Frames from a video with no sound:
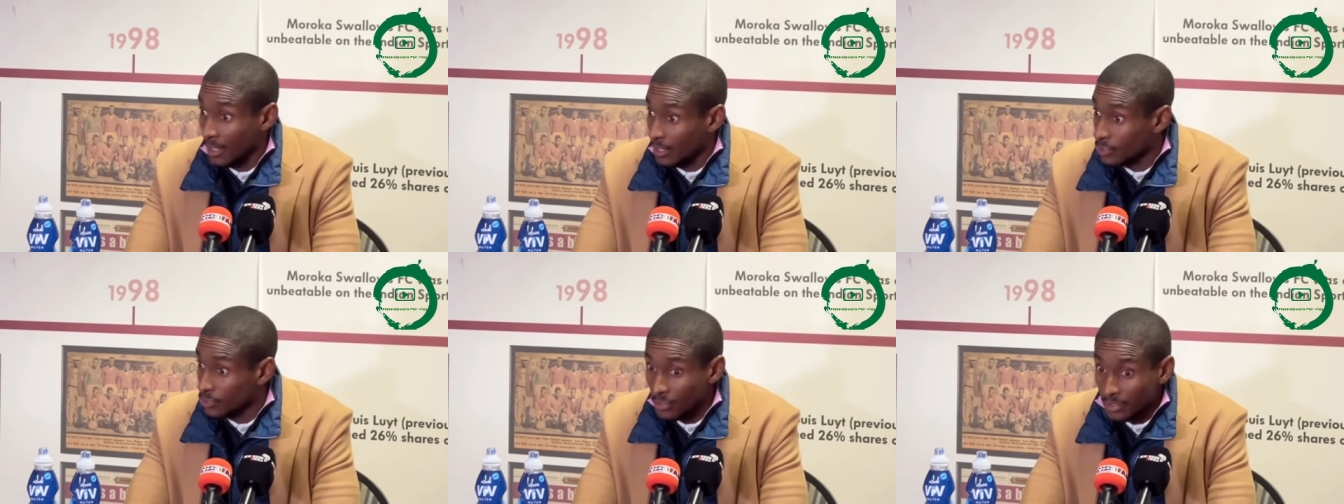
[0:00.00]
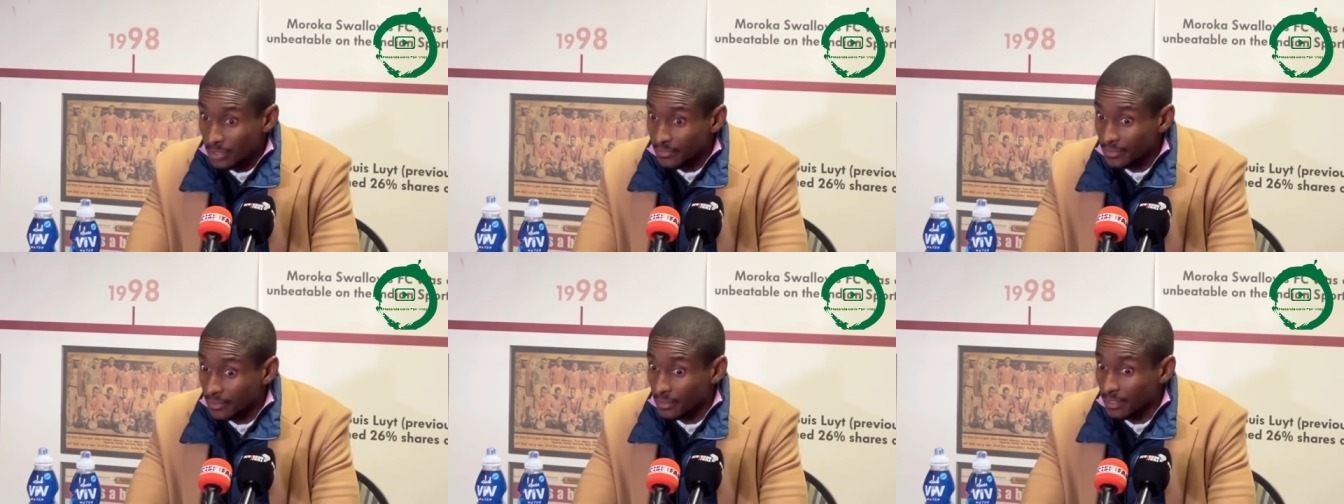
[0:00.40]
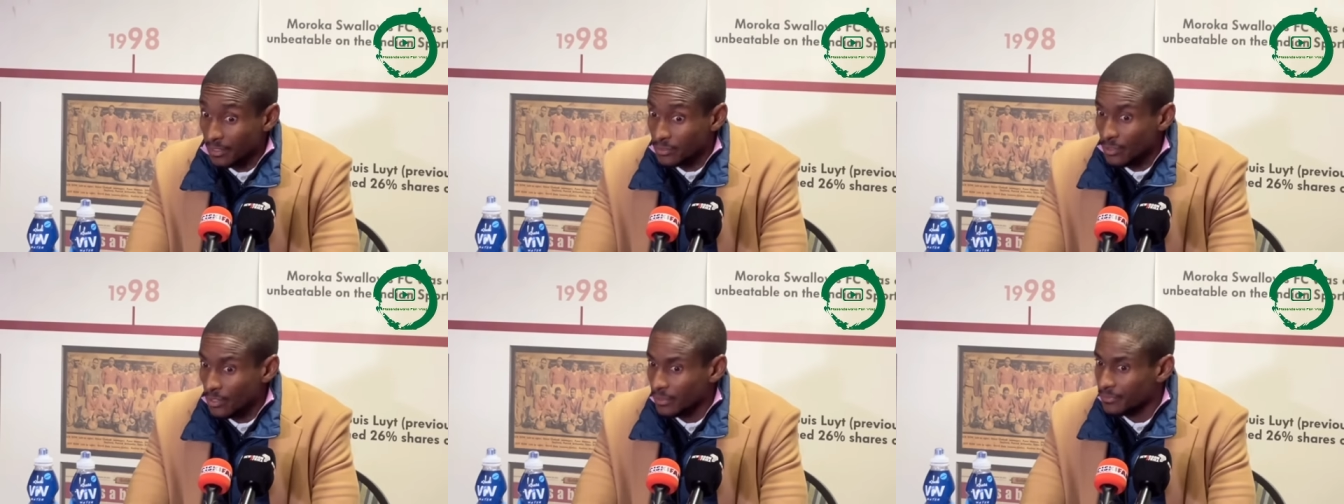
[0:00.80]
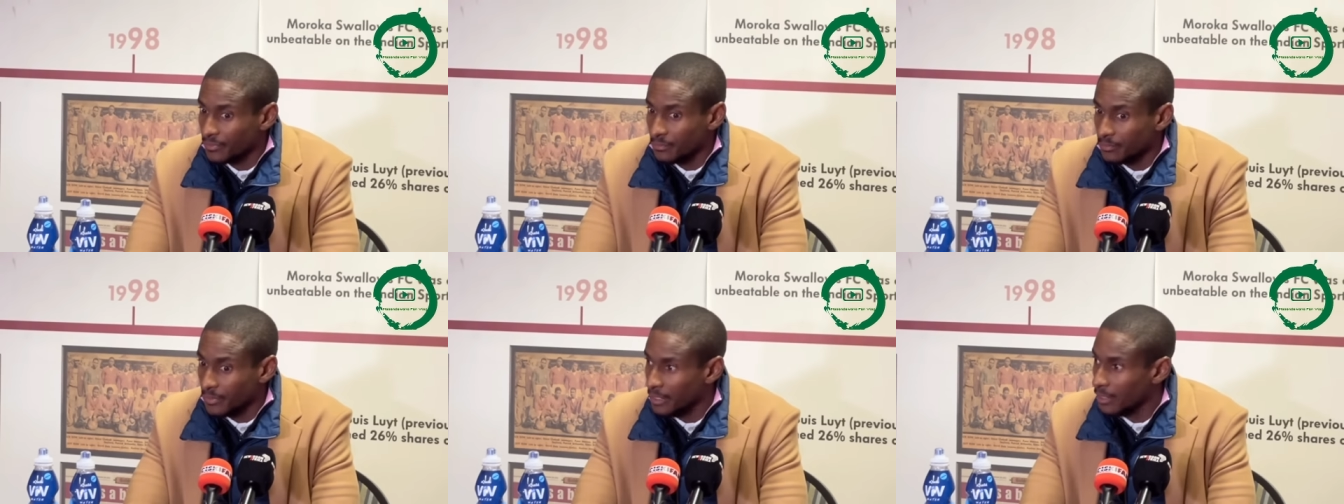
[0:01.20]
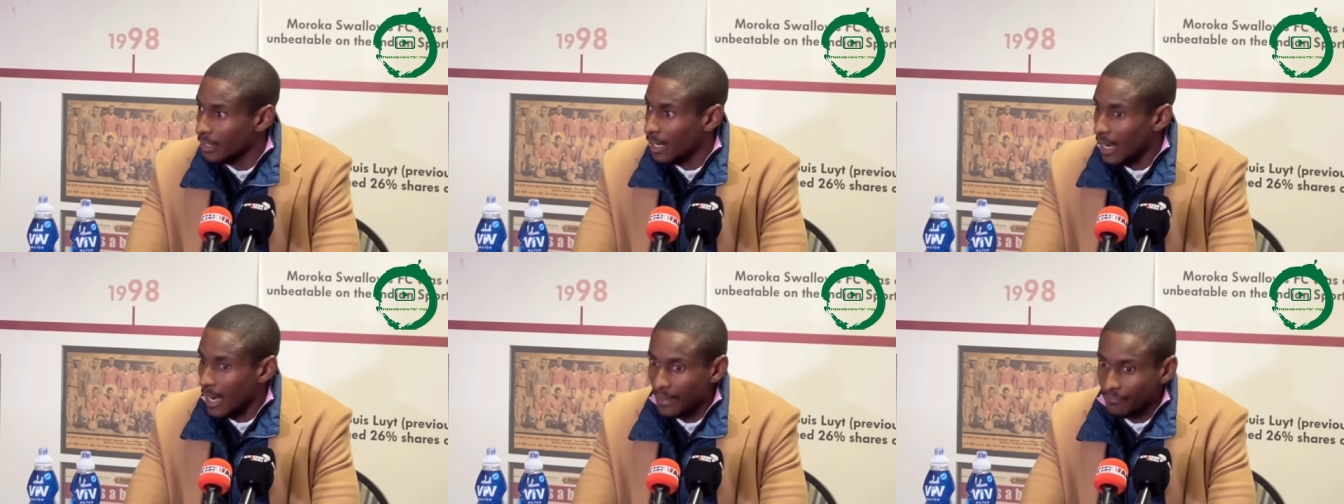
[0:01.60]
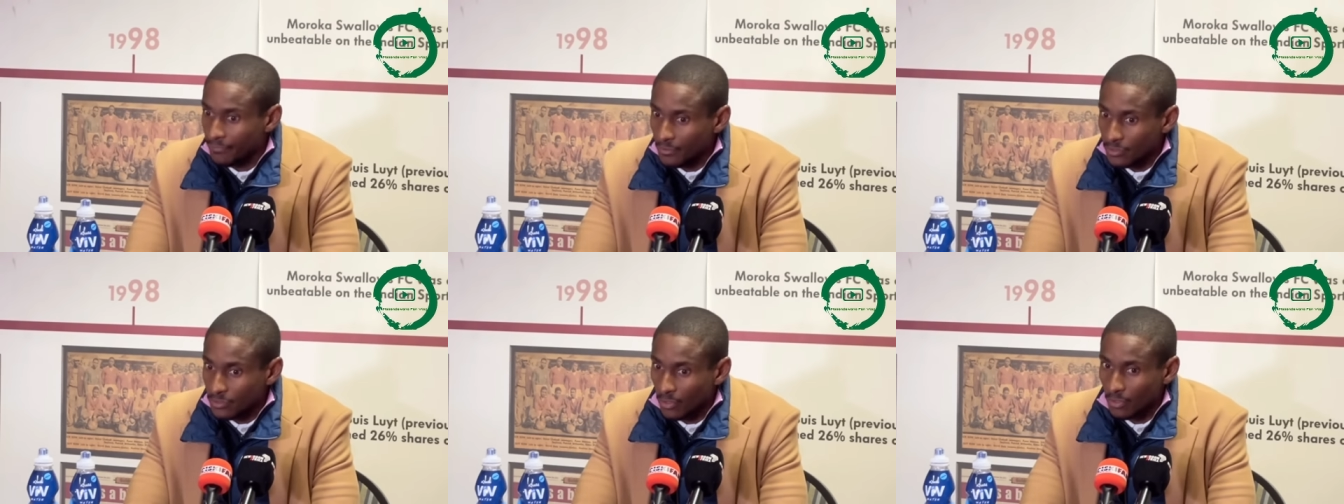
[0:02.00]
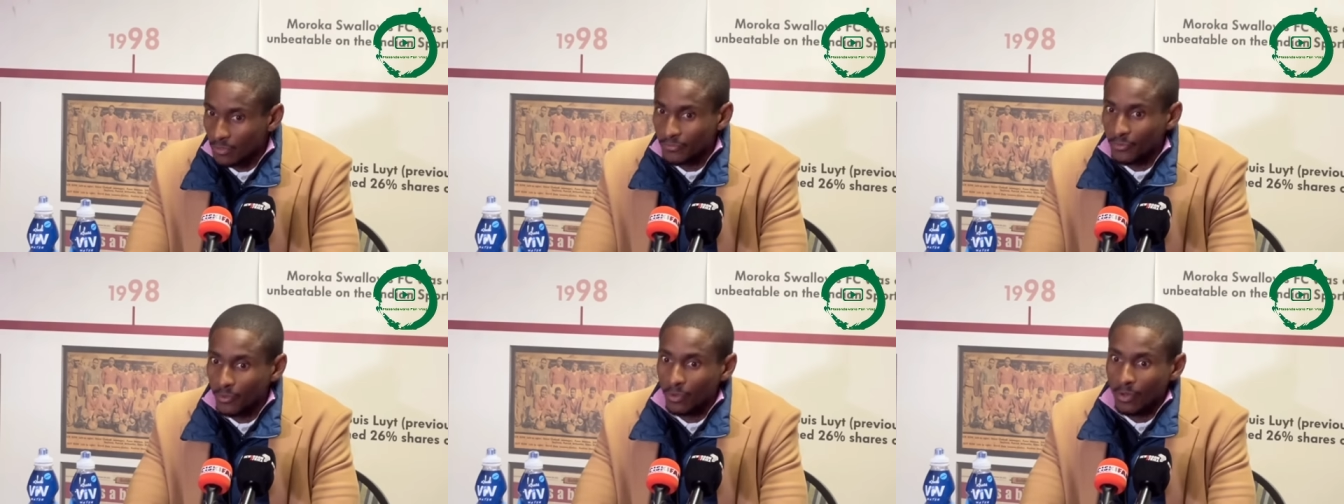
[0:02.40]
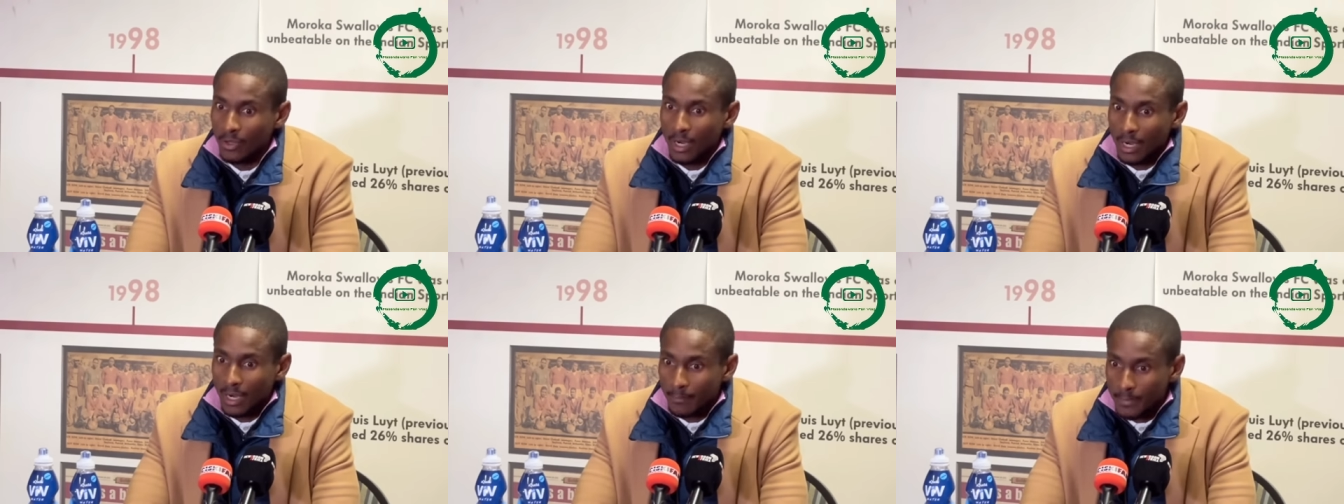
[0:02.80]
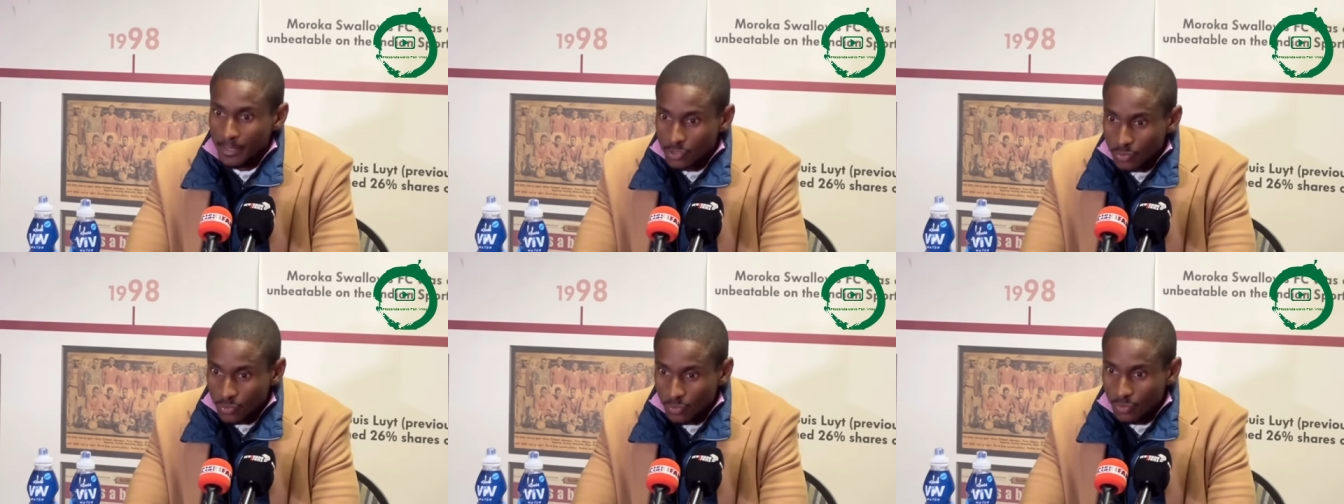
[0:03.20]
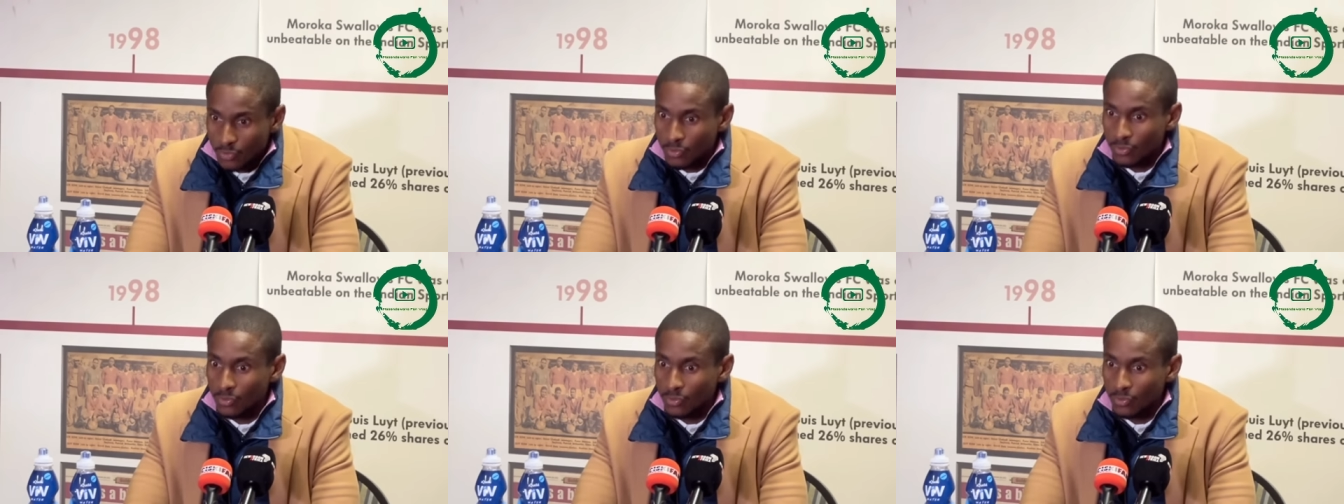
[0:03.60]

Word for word: It's not even it's not even me. I feel sorry for Amazulu.